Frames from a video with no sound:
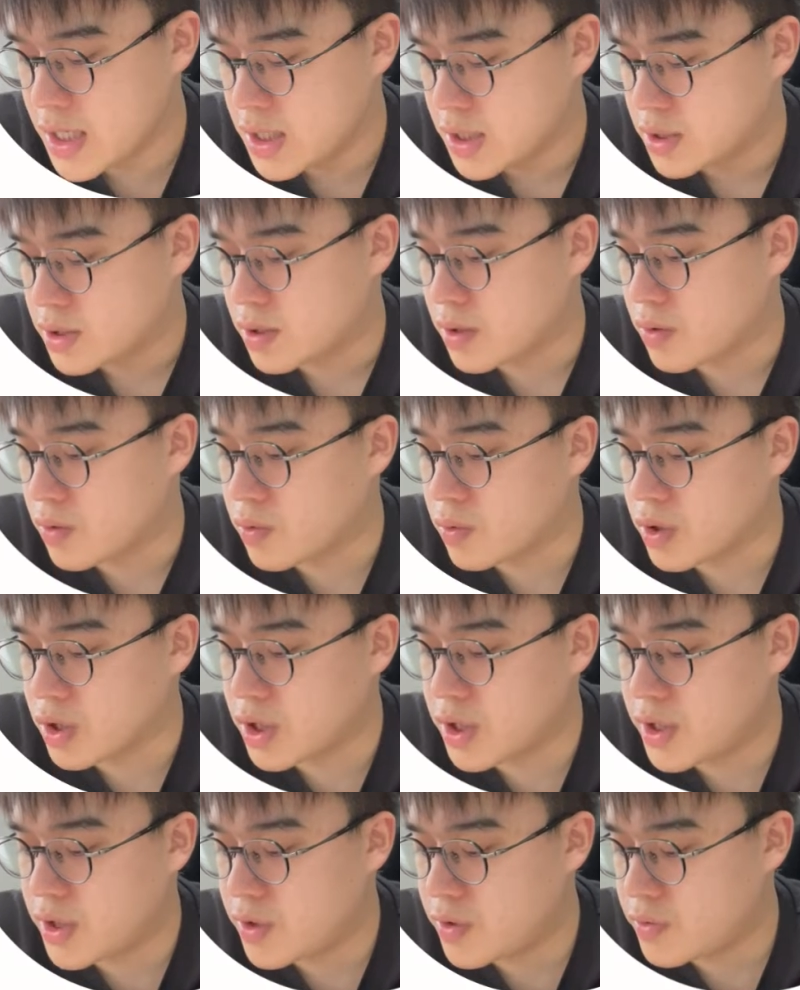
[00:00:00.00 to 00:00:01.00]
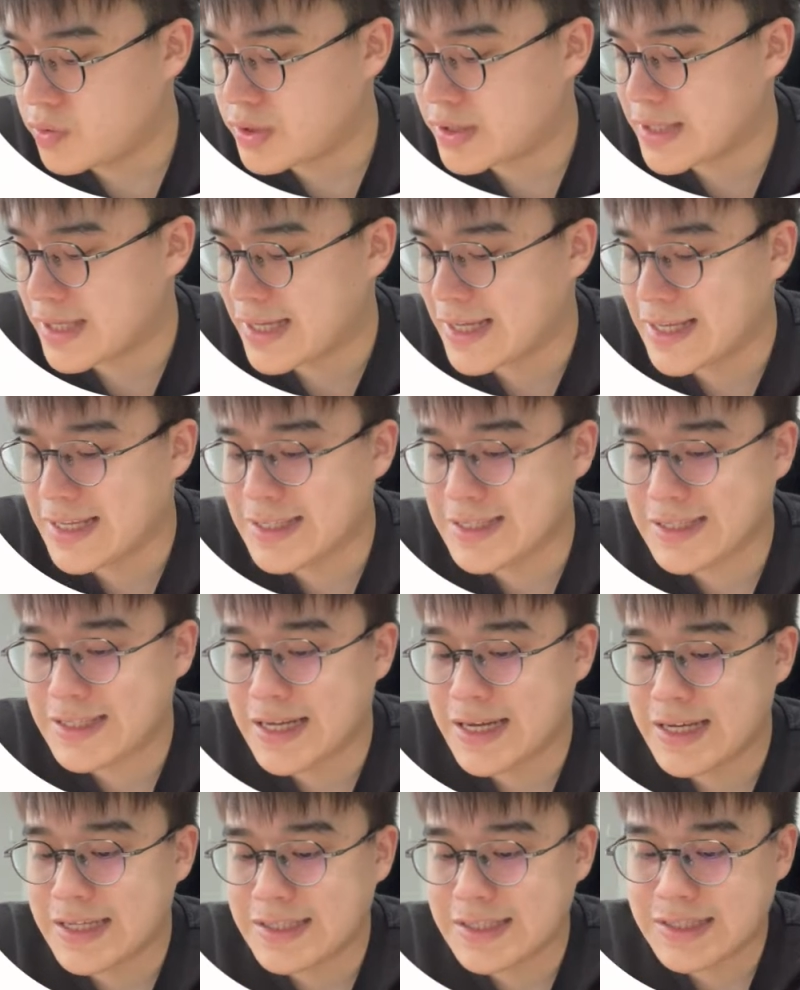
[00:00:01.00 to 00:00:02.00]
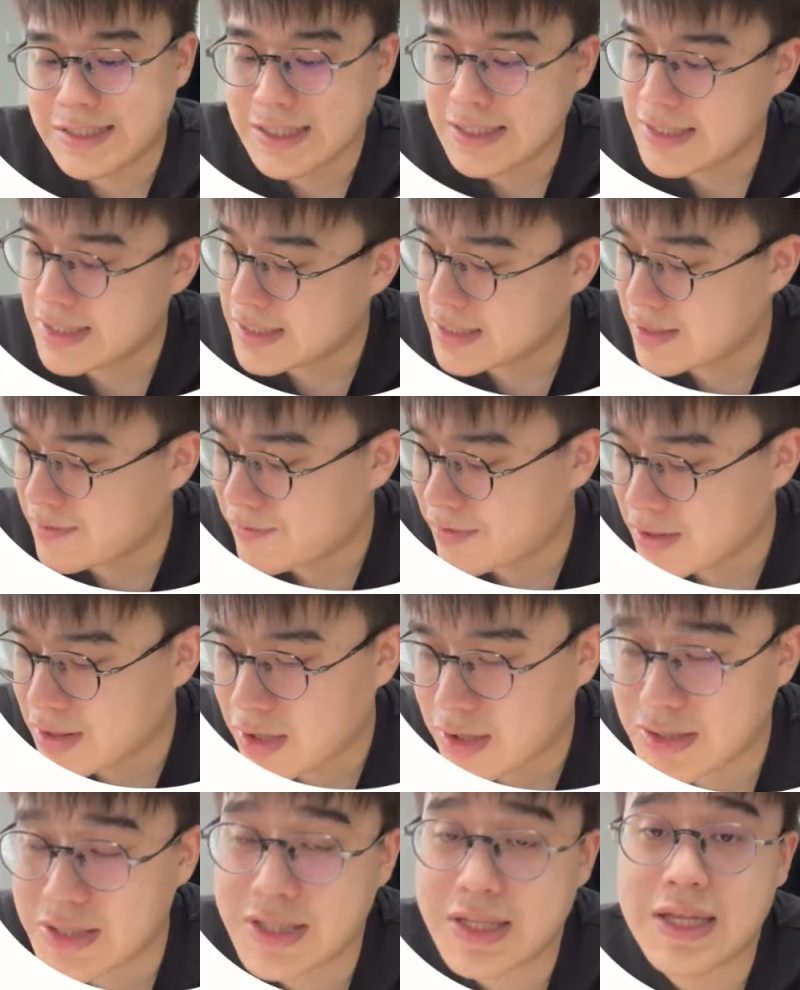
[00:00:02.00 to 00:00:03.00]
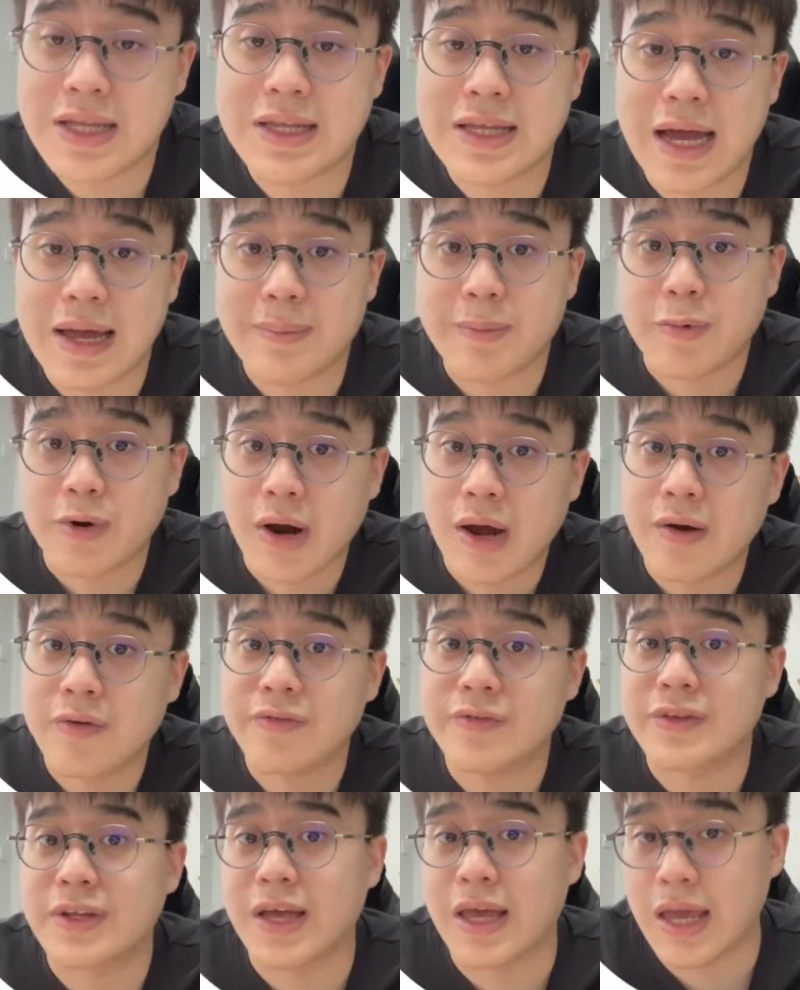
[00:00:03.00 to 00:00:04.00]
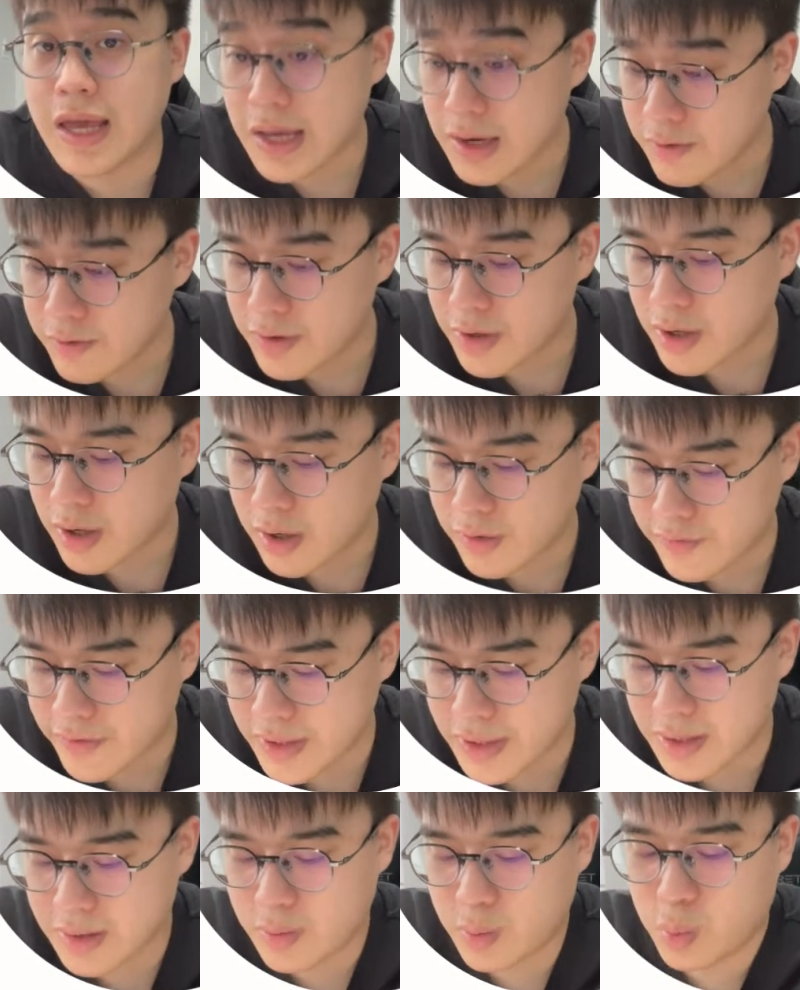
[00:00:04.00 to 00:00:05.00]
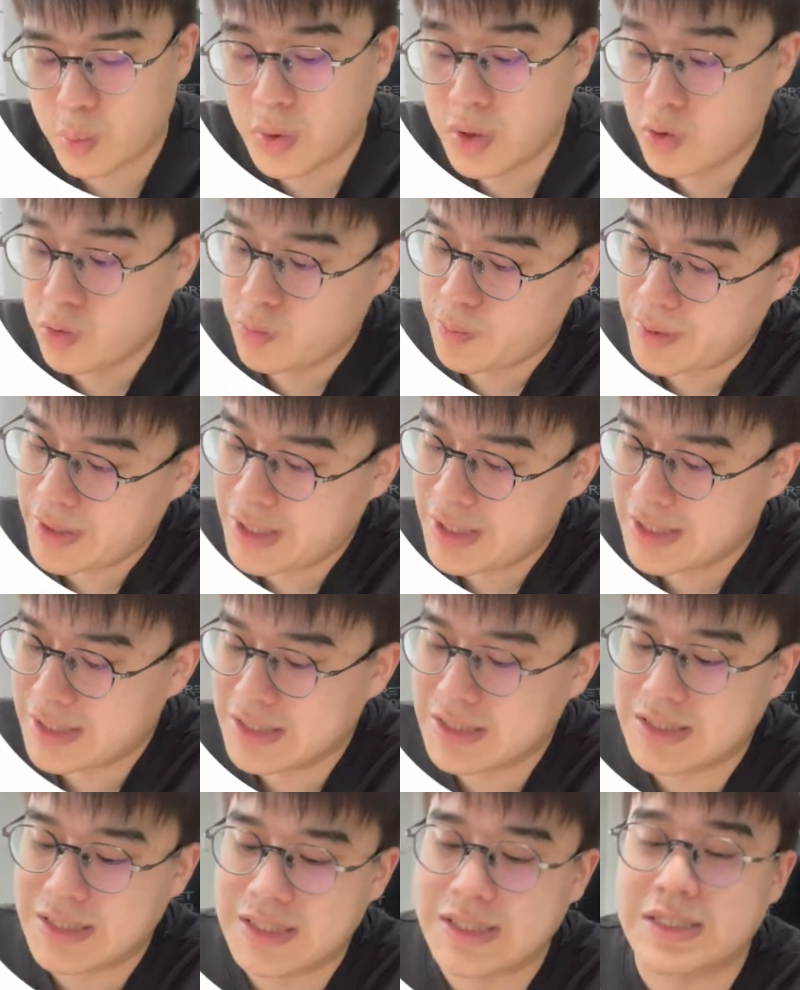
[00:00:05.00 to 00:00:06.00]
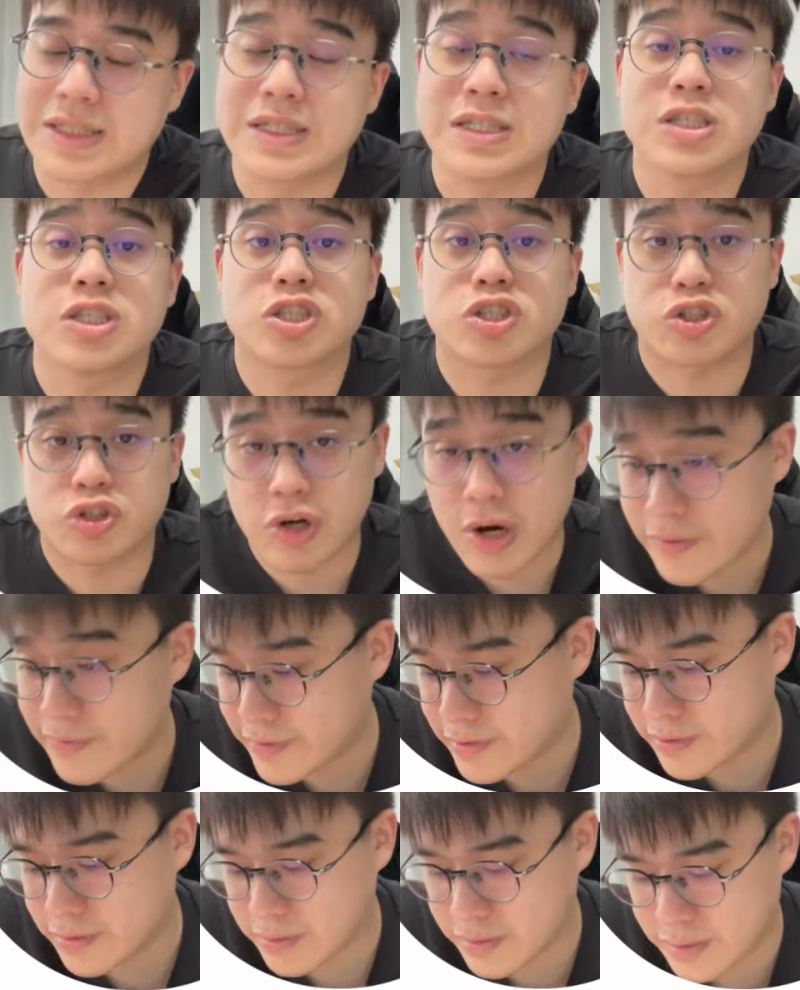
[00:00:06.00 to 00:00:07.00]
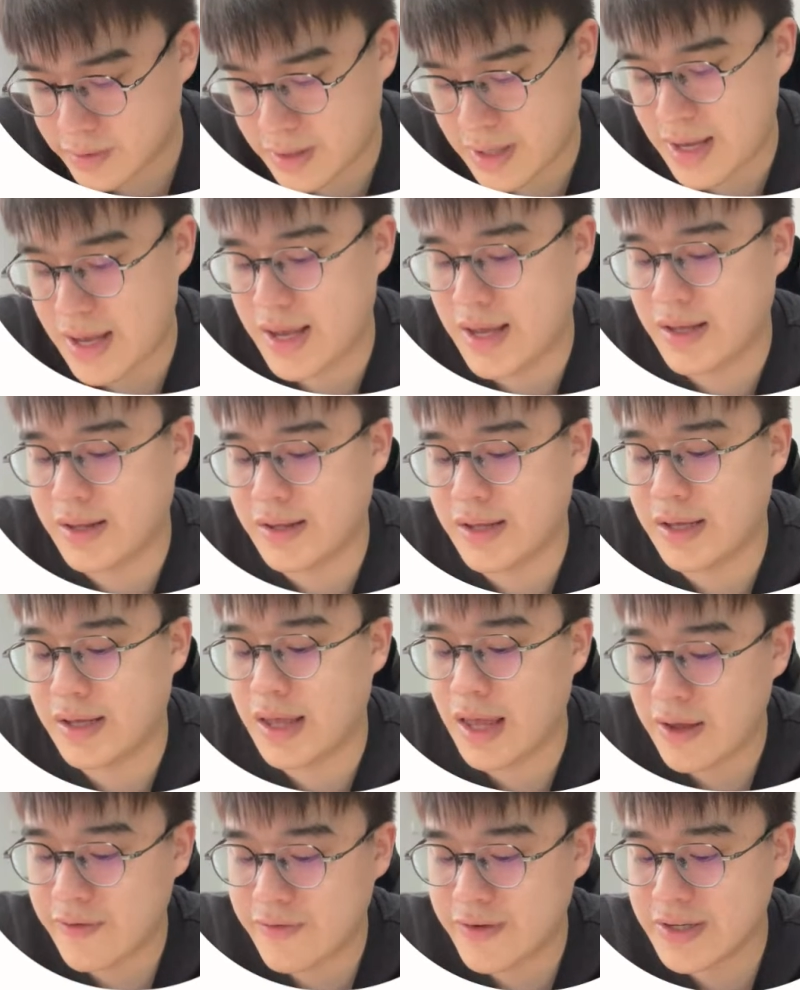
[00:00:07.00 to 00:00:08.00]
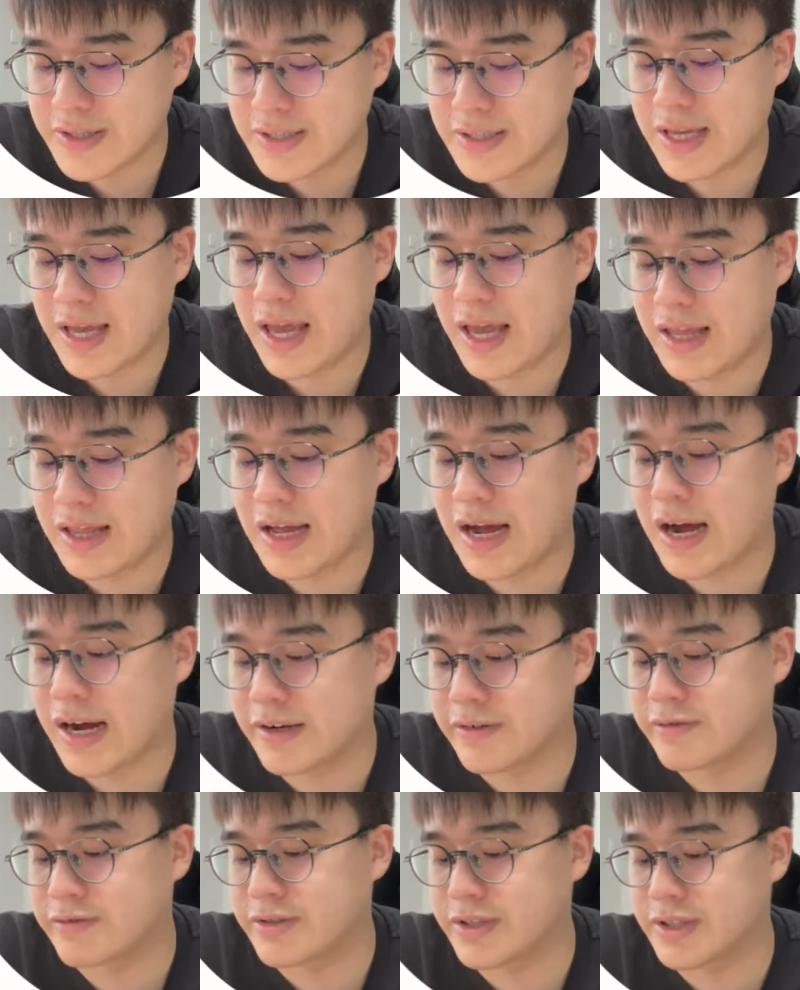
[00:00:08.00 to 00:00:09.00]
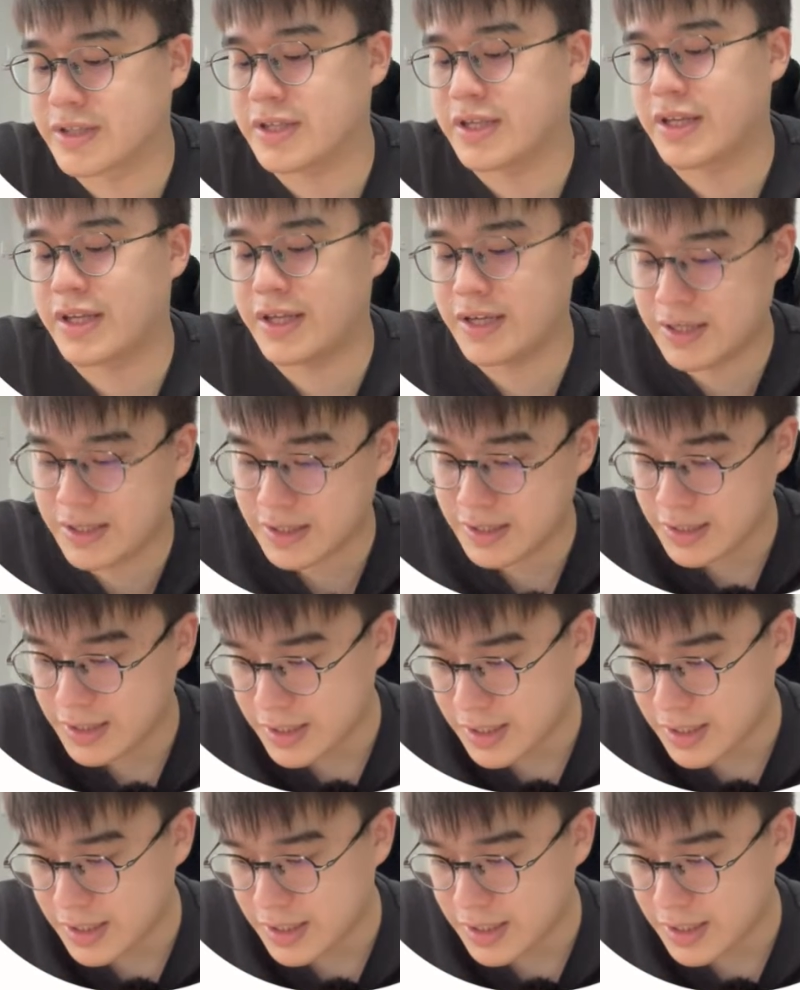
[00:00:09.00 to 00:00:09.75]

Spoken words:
So the good news is that since it's a velocity time graph, the area of it will be the distance traveled, and they gave us 800 here.